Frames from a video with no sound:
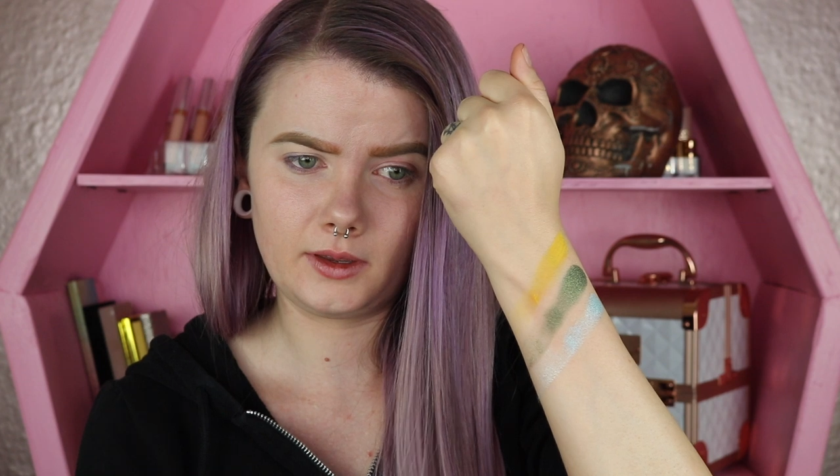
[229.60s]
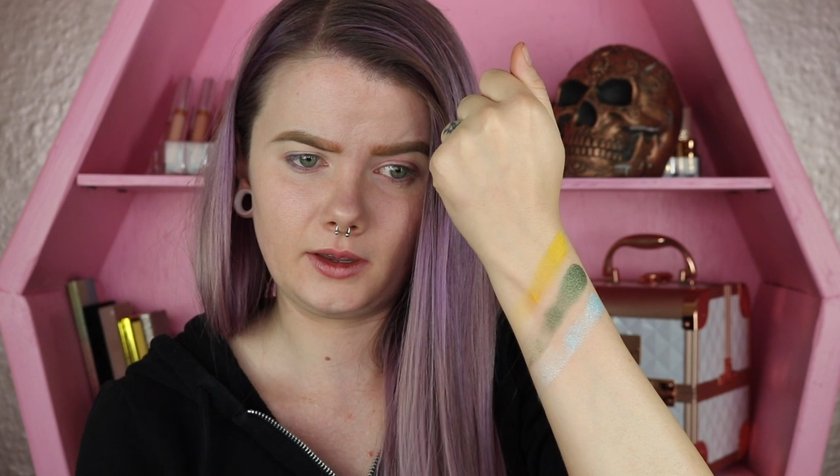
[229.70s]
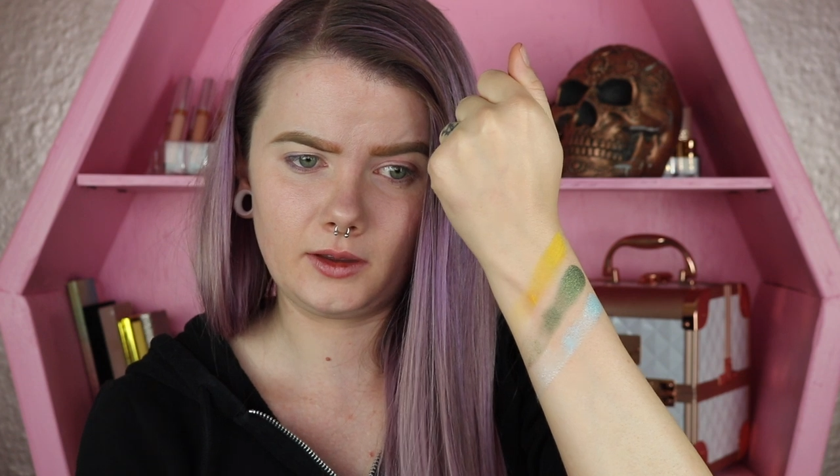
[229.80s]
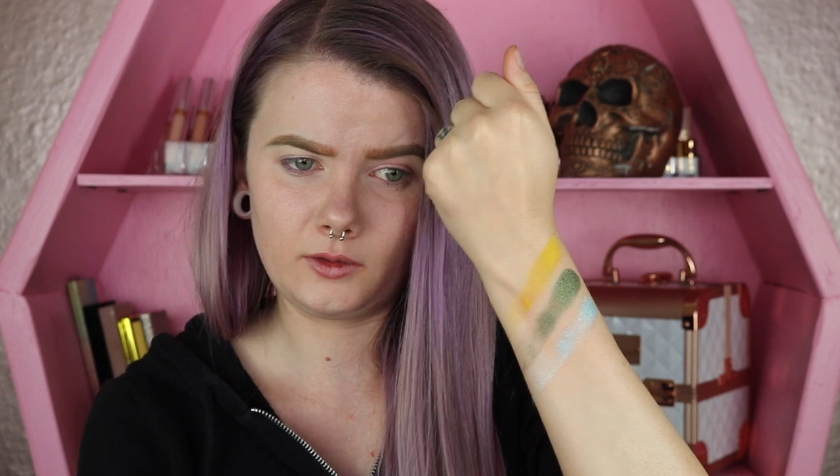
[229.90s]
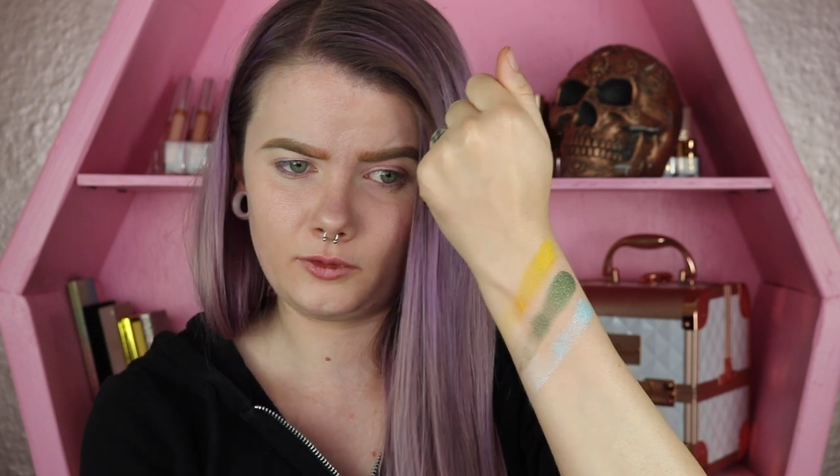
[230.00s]

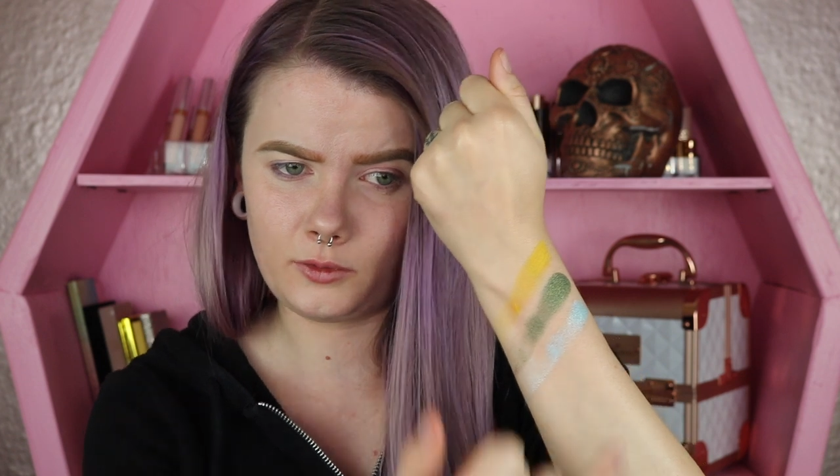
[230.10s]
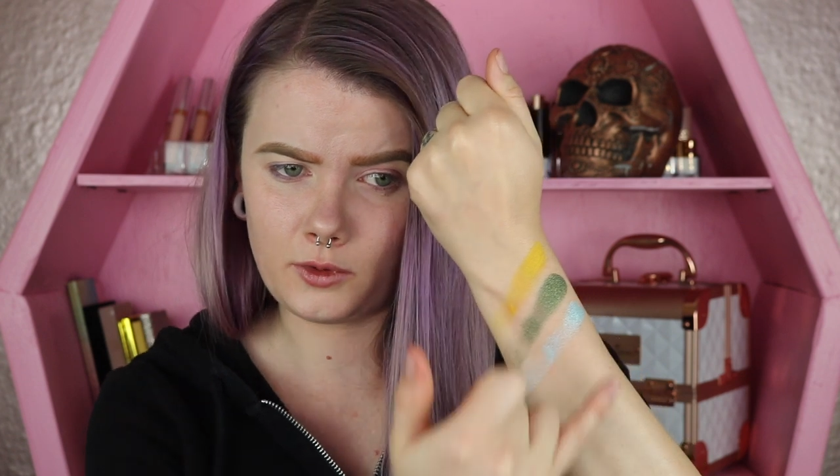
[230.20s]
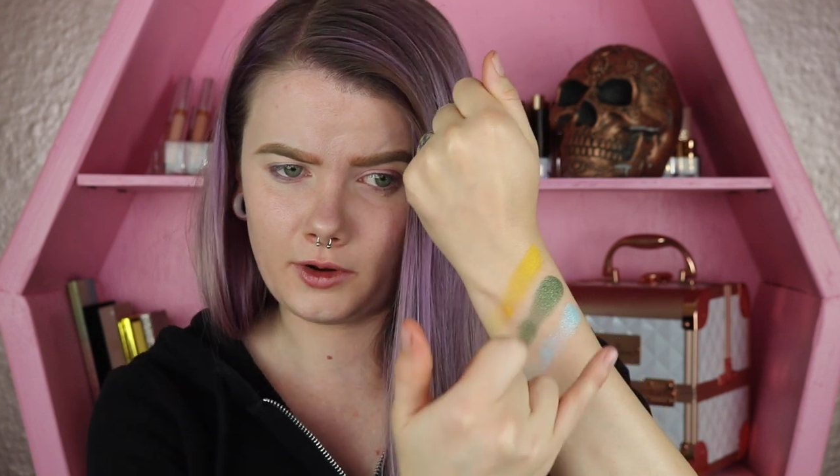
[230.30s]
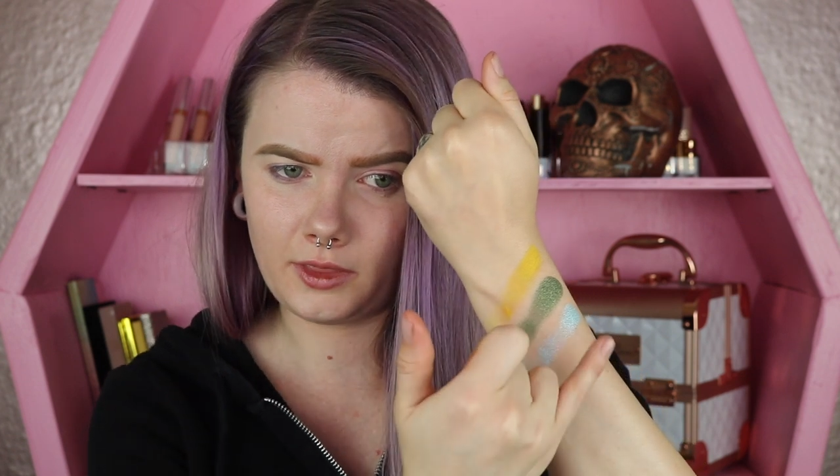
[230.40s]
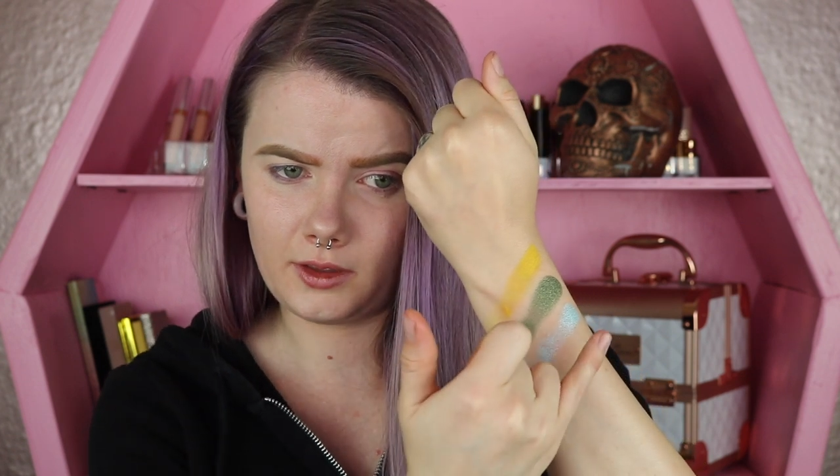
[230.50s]
And
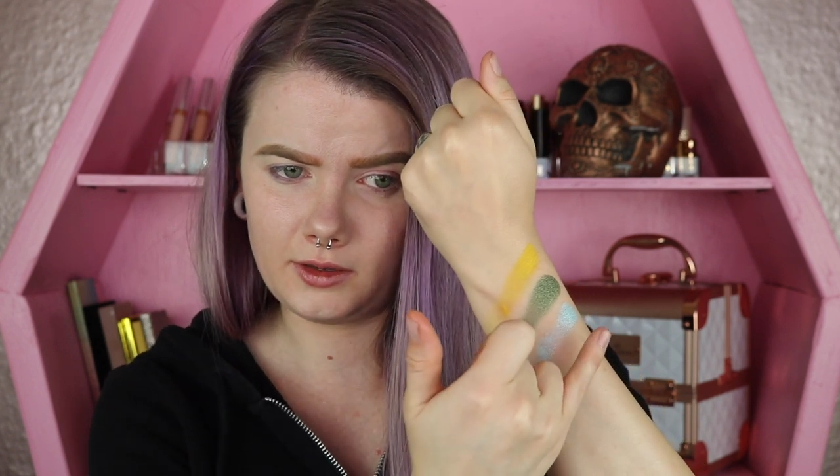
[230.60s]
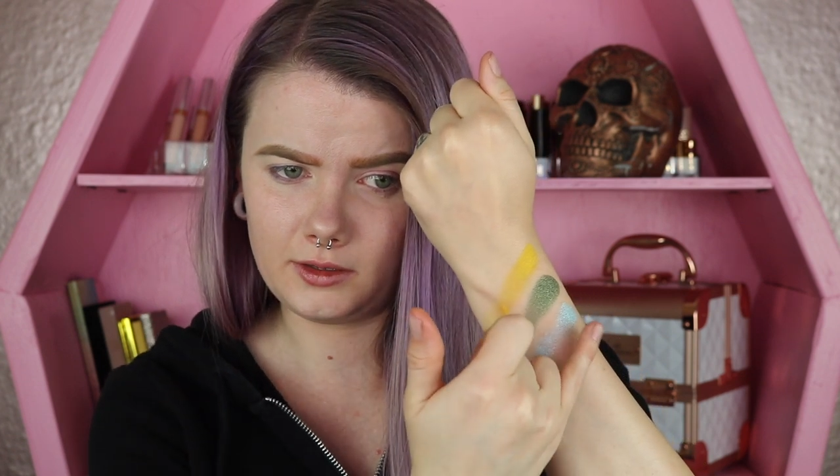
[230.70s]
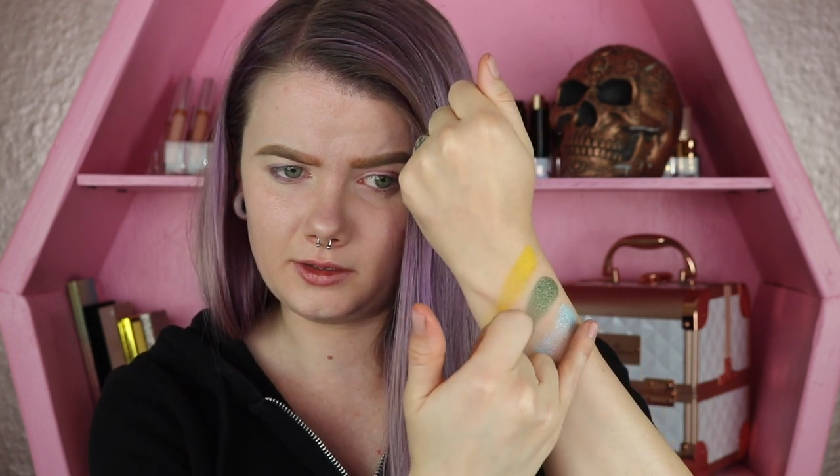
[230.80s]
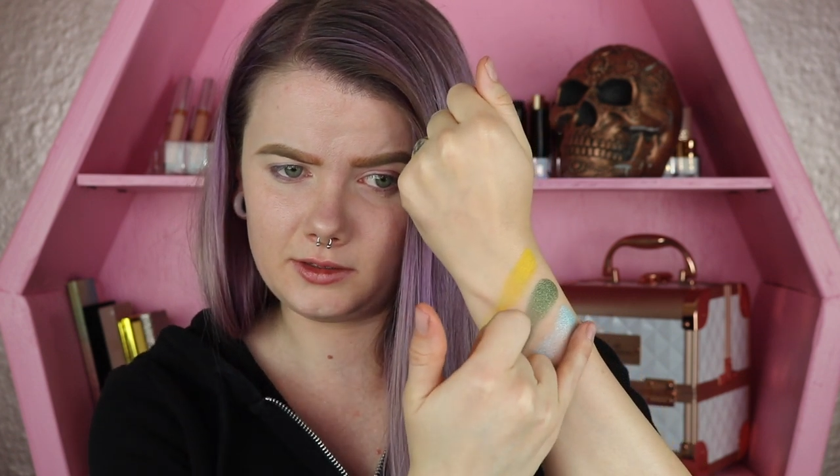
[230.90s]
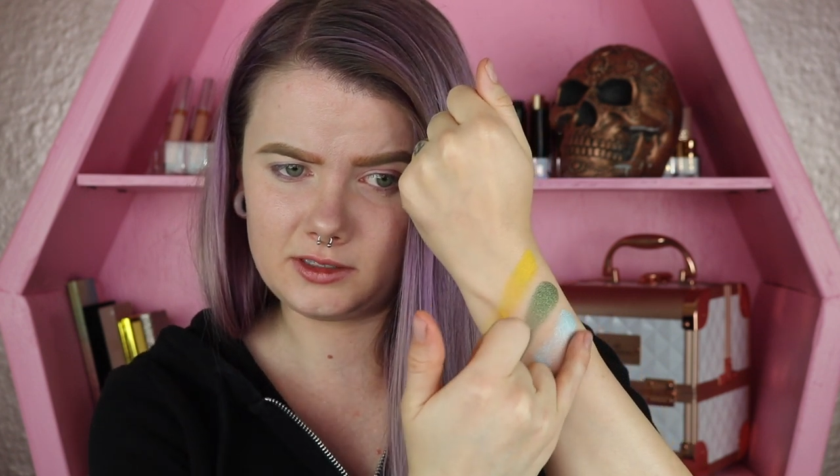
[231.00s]
fourth
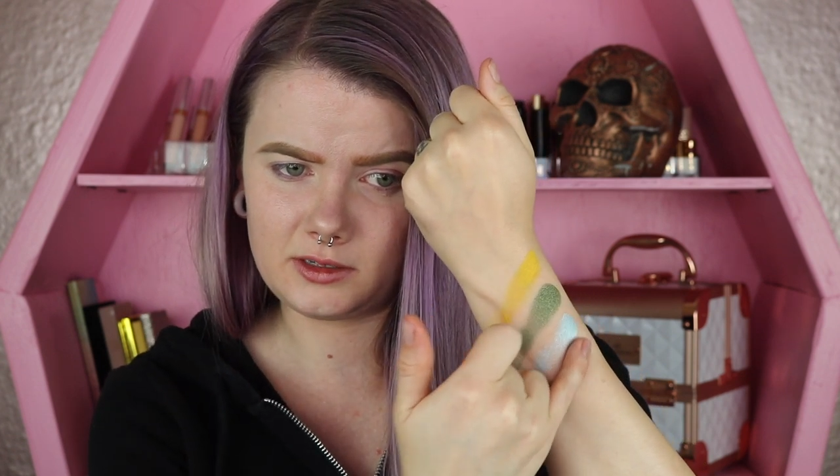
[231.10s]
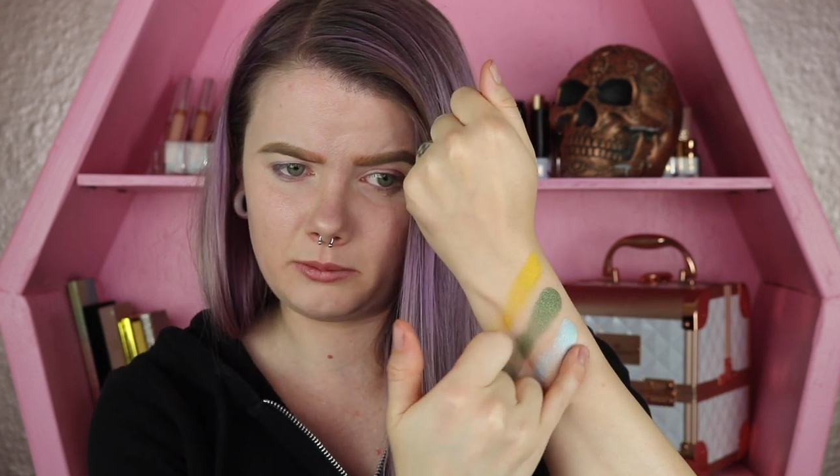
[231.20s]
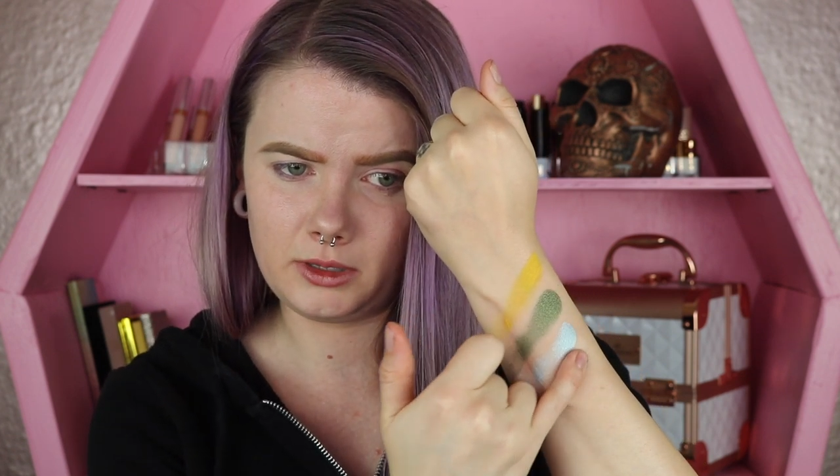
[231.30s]
is